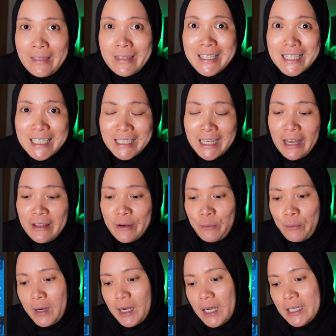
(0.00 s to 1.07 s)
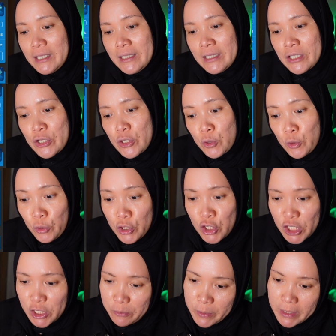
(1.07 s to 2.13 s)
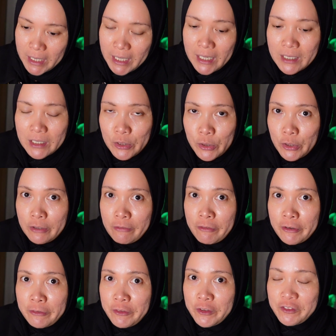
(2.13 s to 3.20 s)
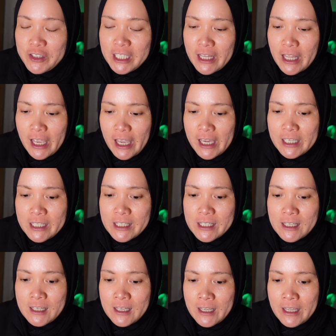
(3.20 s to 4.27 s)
There's another one, it's 2 GB, good for 15 days,